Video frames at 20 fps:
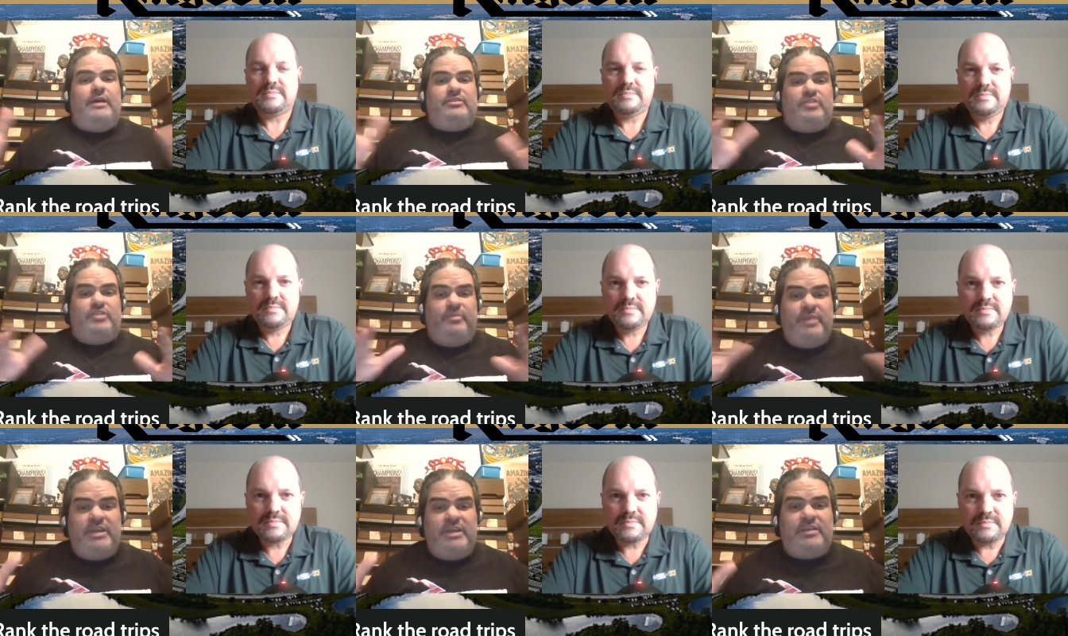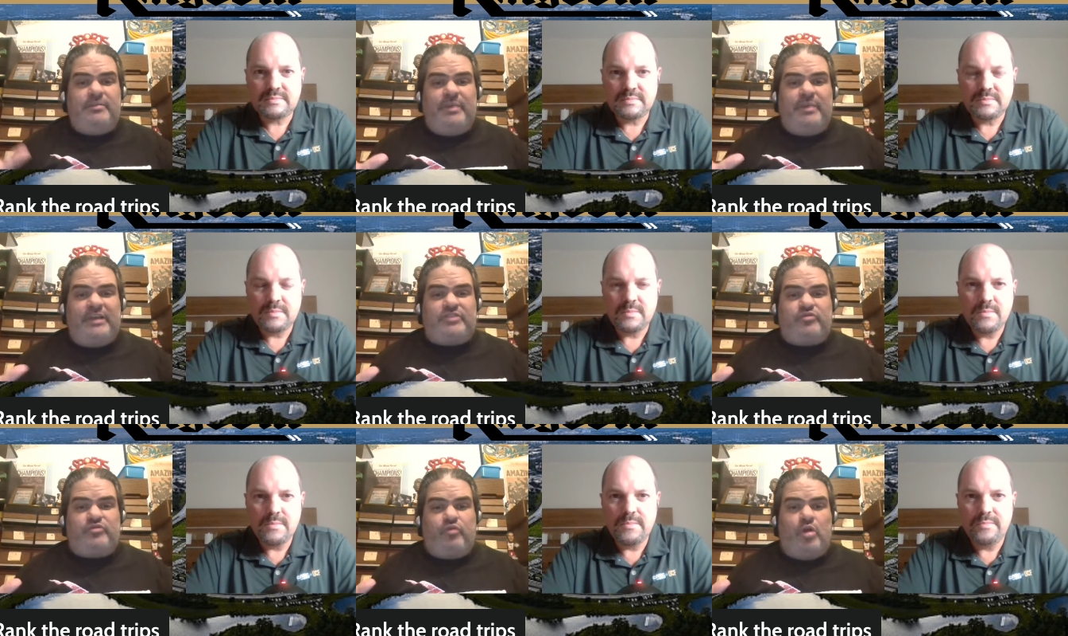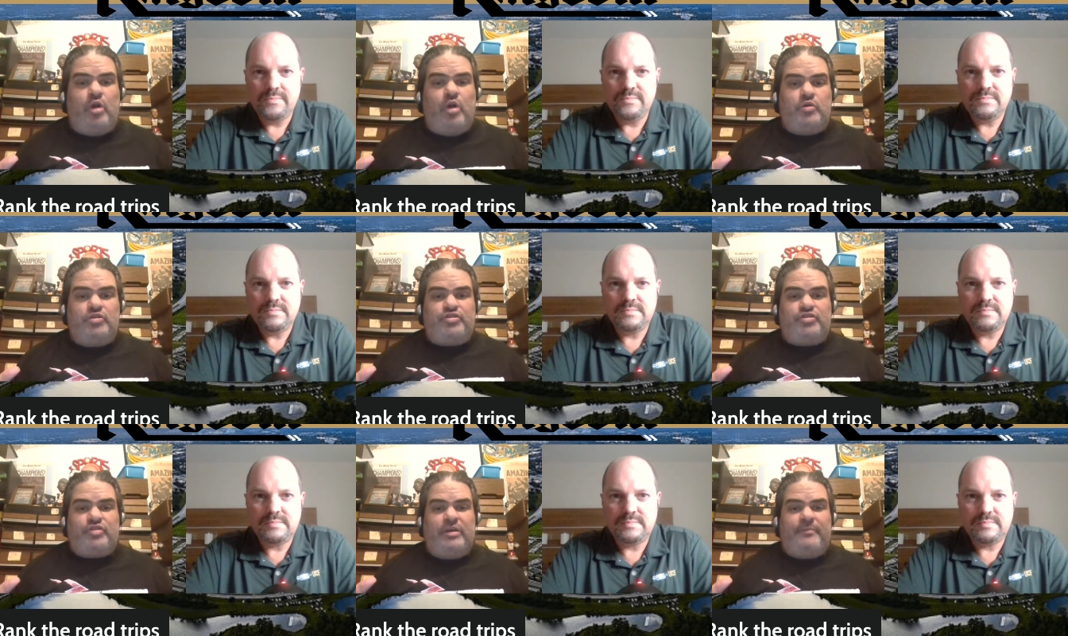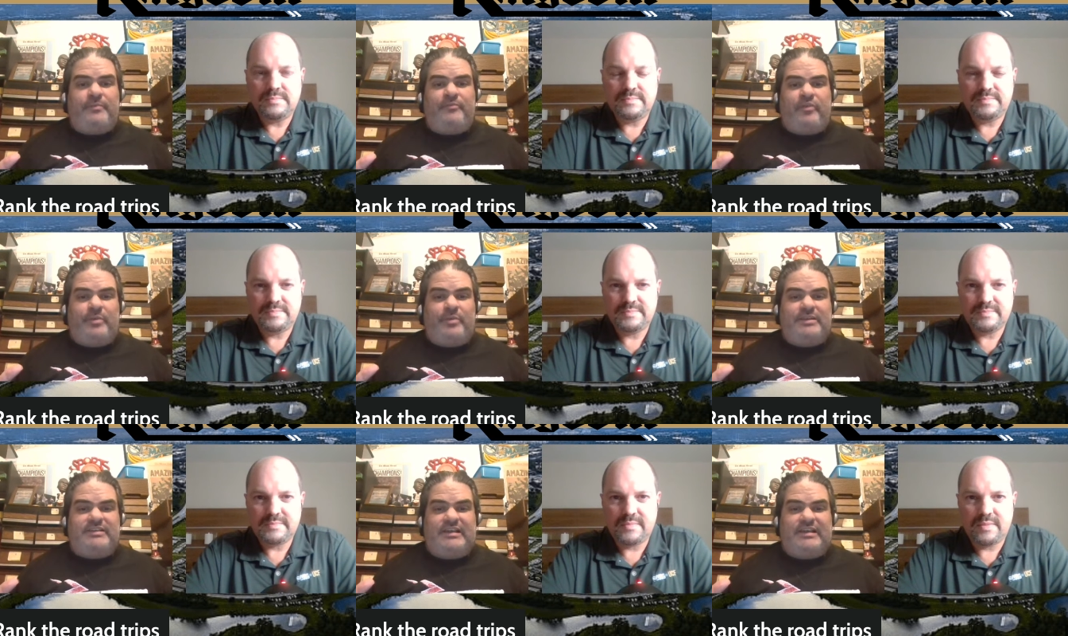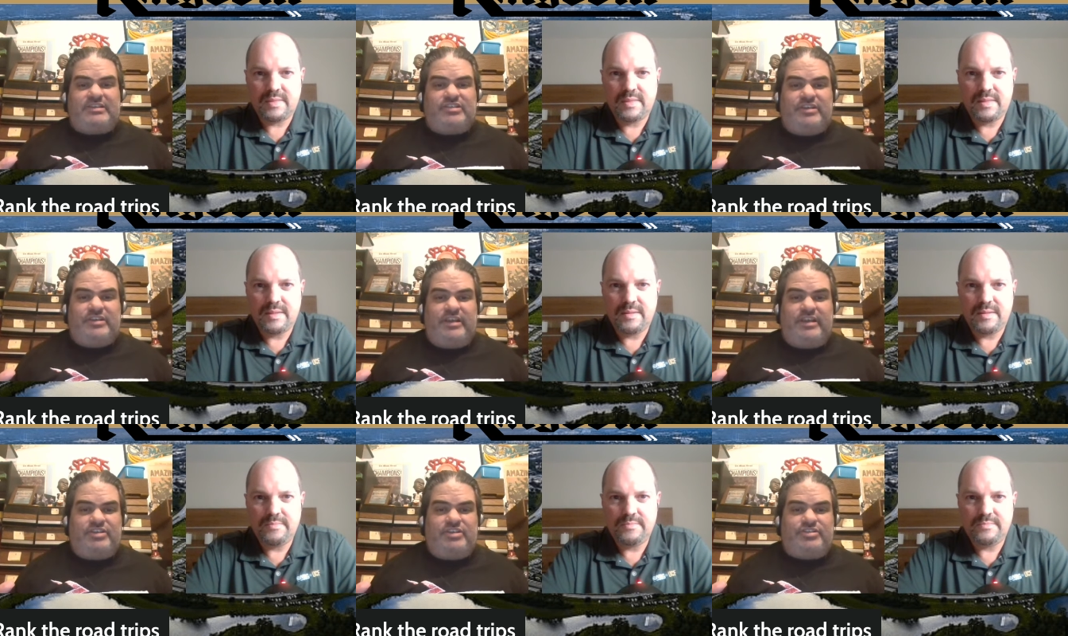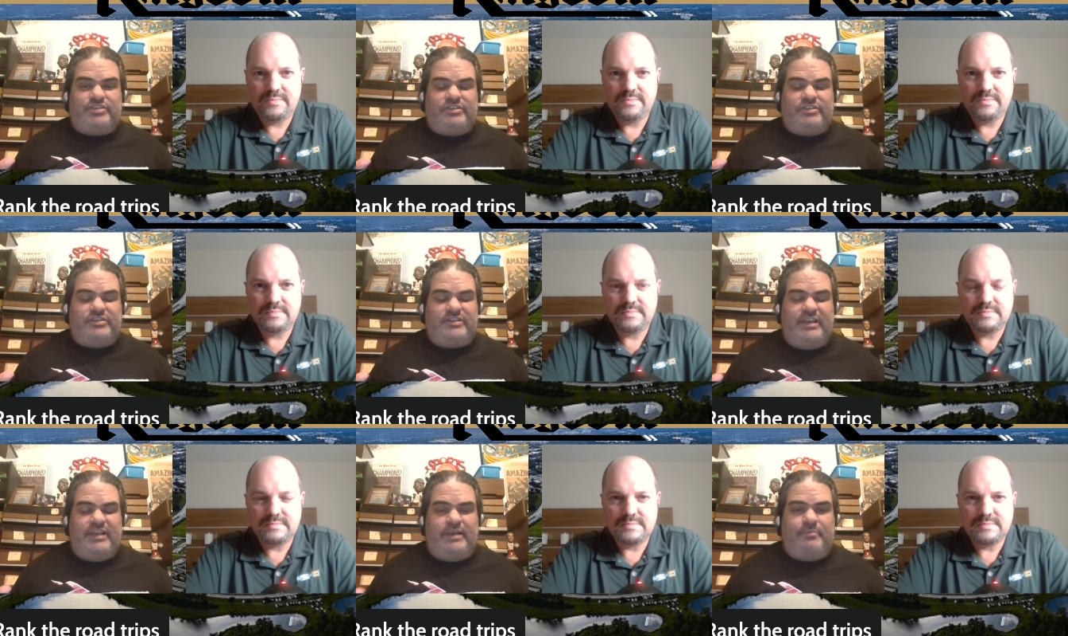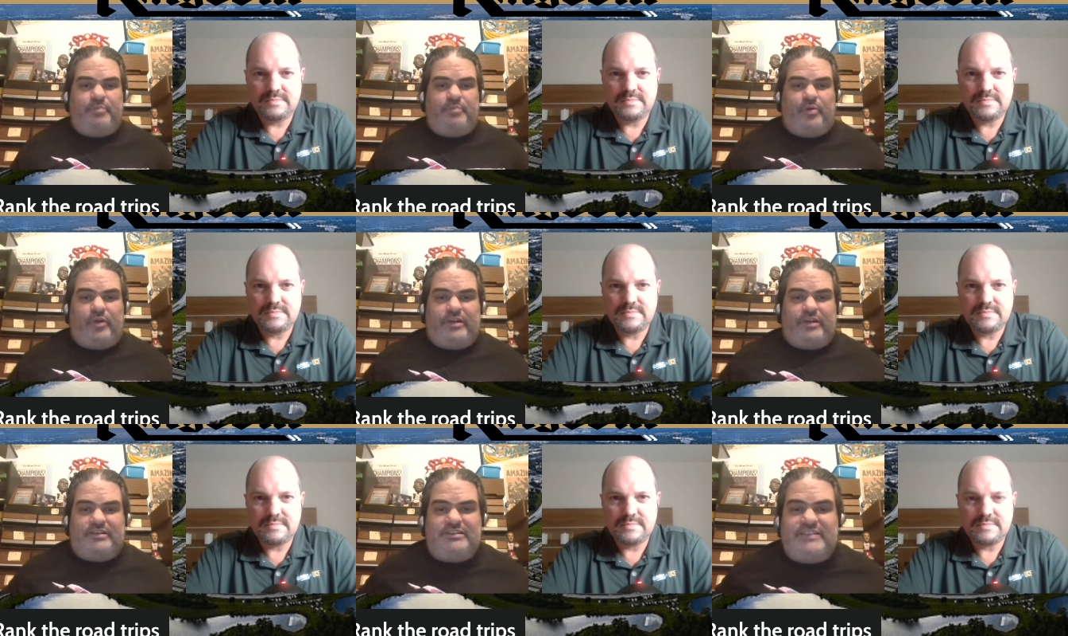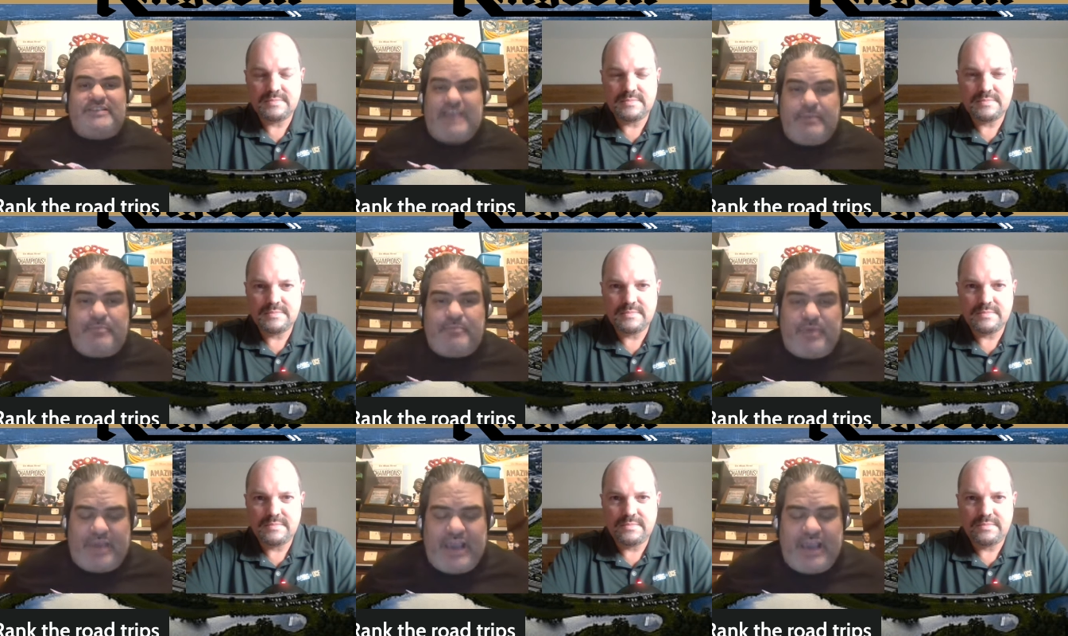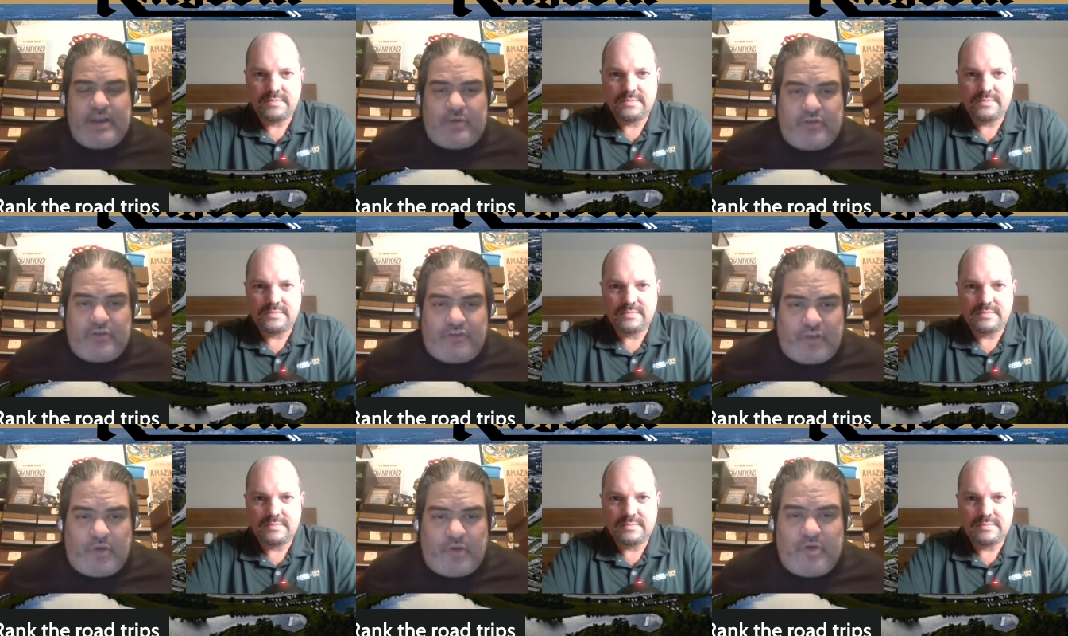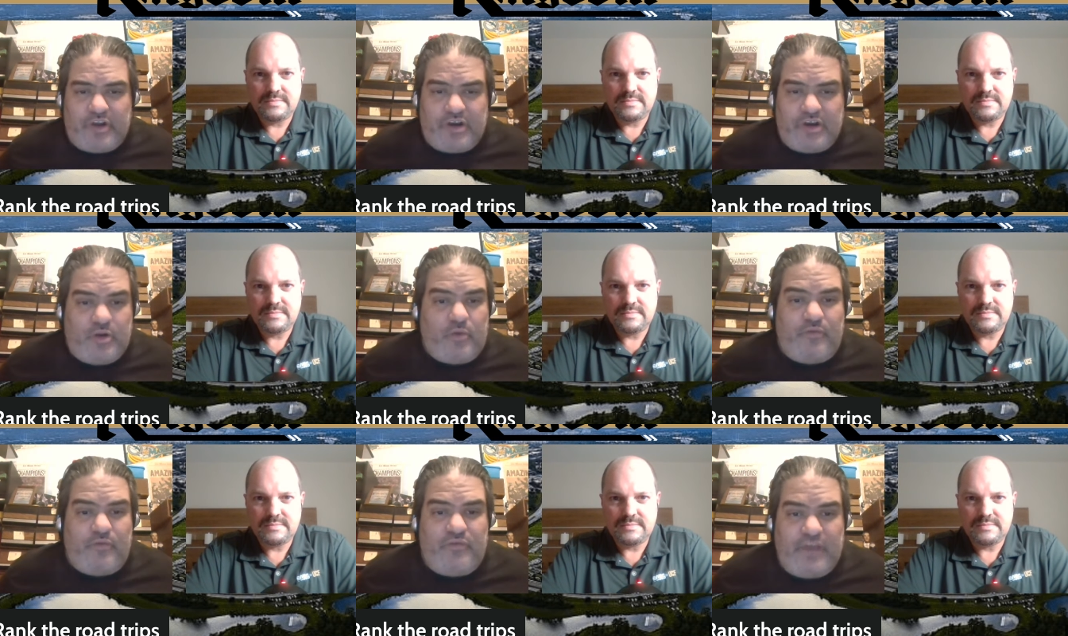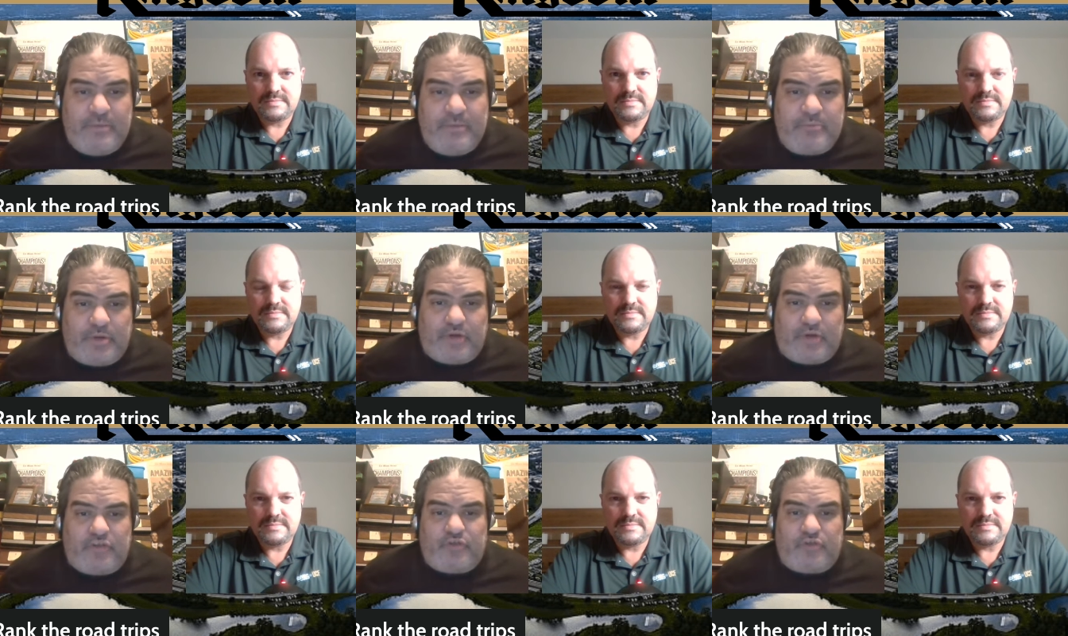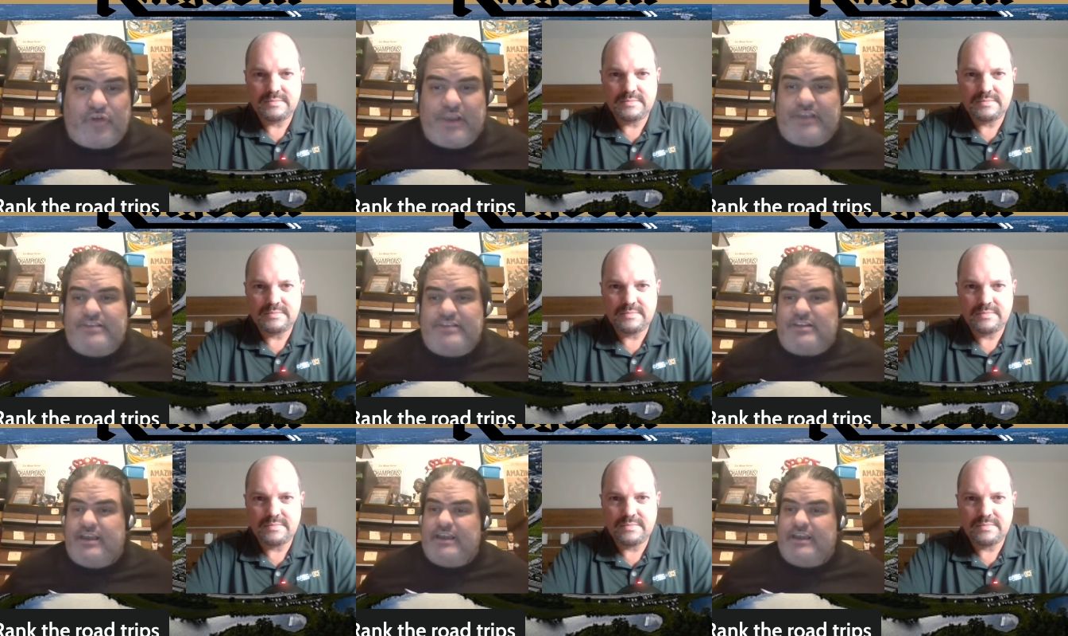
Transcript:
Speaker 1: To me, the best road trip from a destination standpoint is Tempe, Arizona in November, Trace.